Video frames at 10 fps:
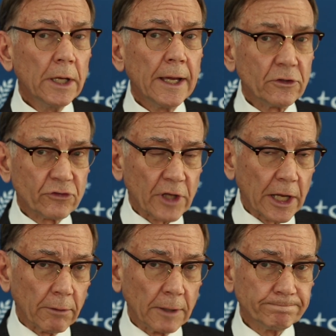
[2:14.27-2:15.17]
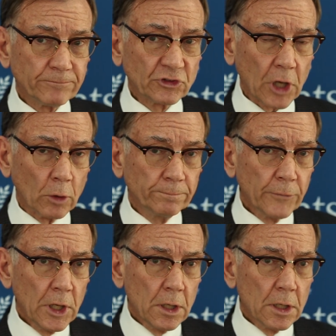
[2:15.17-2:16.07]
etc. So
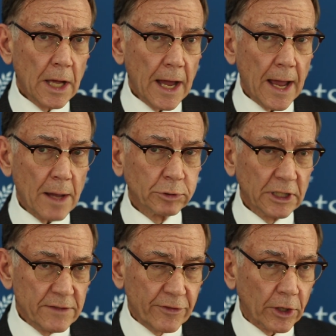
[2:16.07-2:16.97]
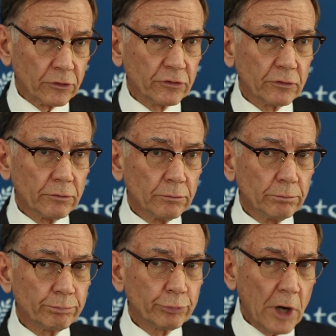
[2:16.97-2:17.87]
I believe there's
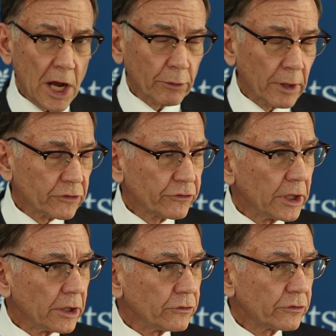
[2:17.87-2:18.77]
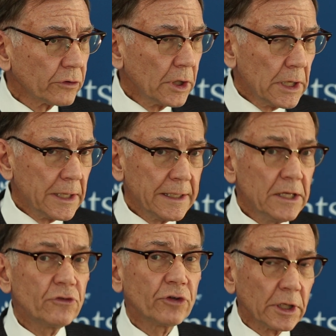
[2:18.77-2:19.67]
progress that is
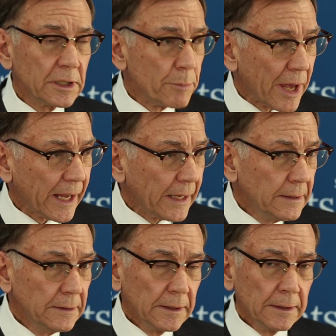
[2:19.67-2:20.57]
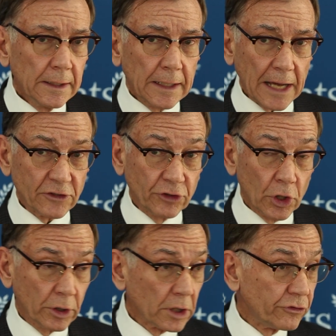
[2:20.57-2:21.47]
easily made. I
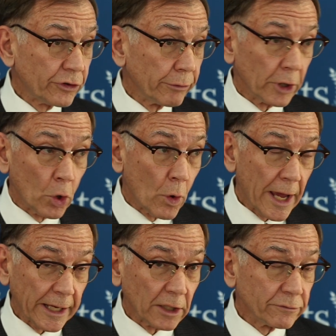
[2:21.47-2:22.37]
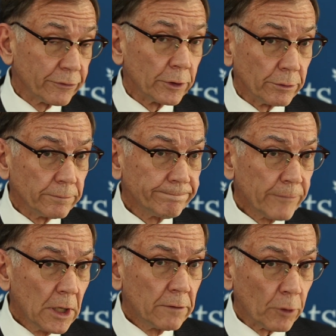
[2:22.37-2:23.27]
still consider it low-hanging fruit
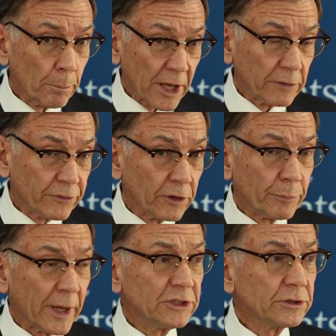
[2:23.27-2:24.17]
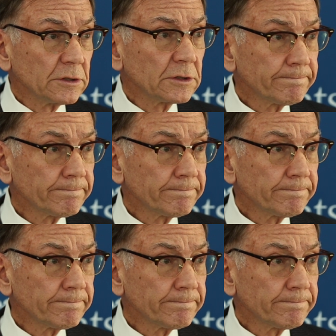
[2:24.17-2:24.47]
for benefit of patients.